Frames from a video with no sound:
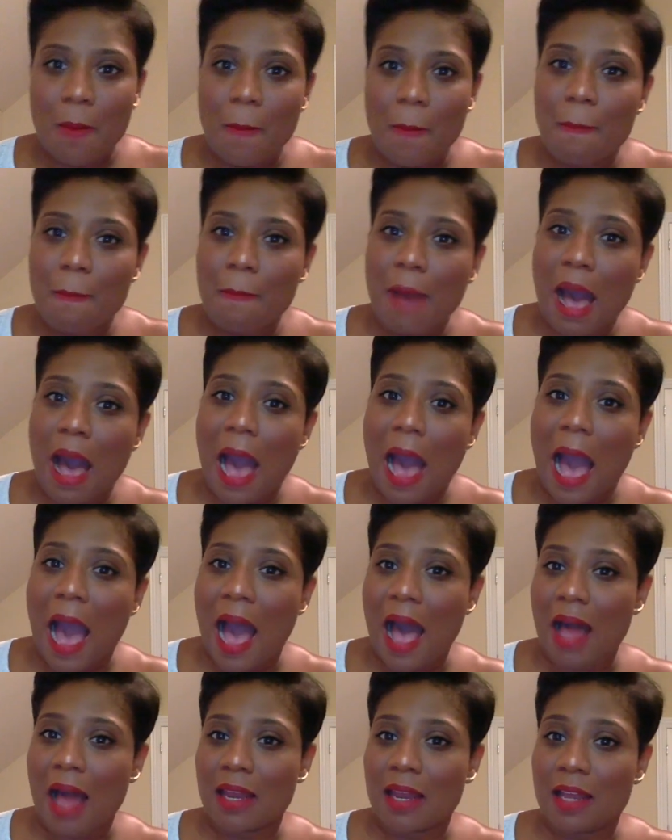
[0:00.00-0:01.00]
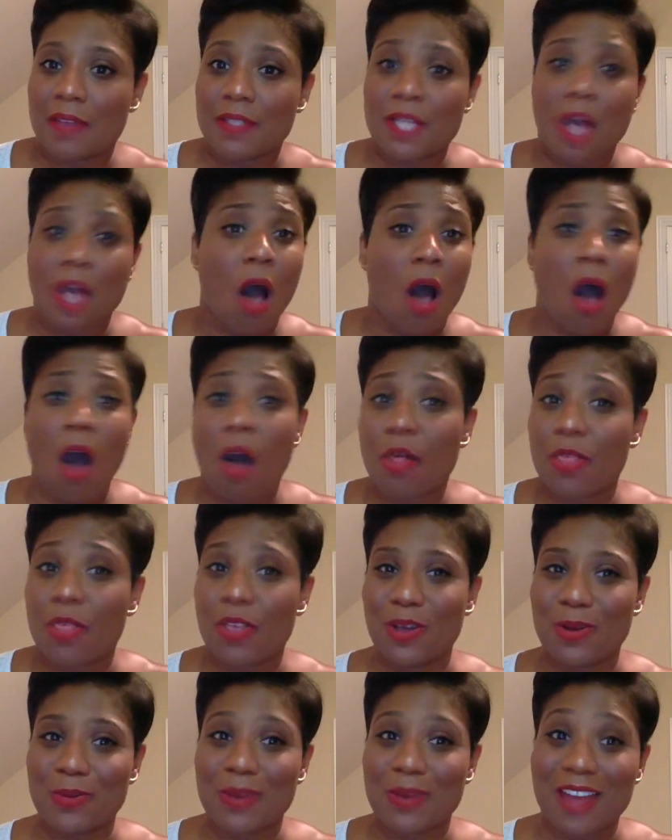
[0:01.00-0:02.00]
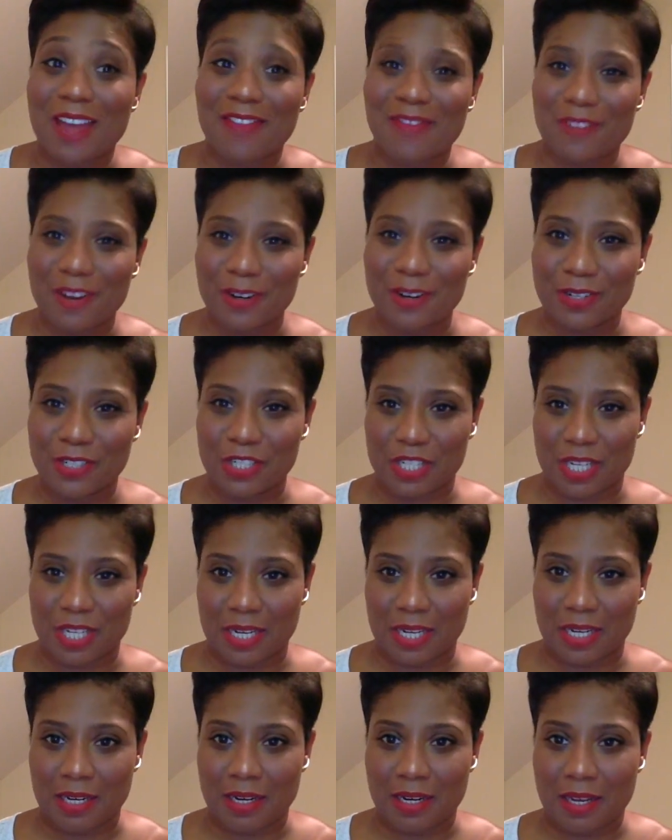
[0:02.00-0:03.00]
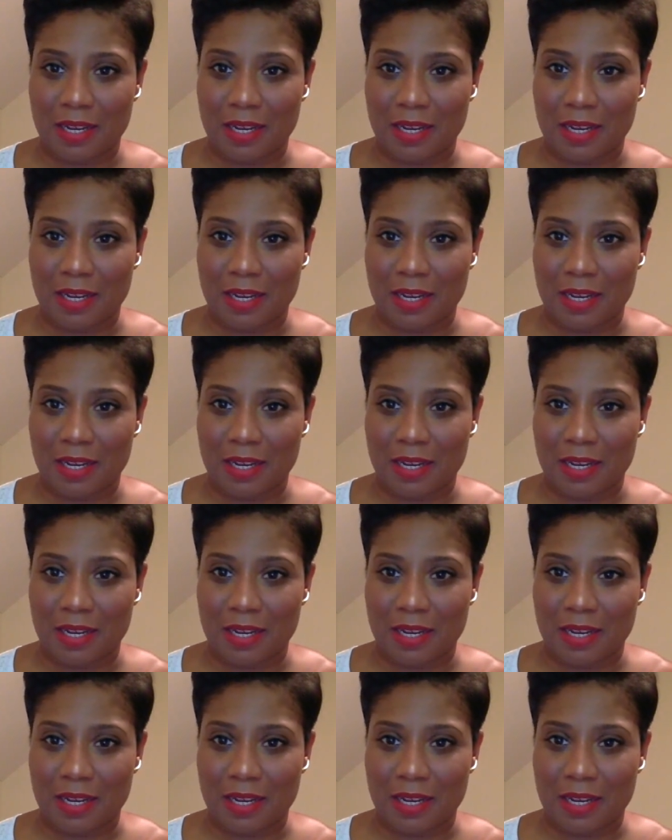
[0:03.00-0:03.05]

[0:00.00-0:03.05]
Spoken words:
My olives, although not virgin,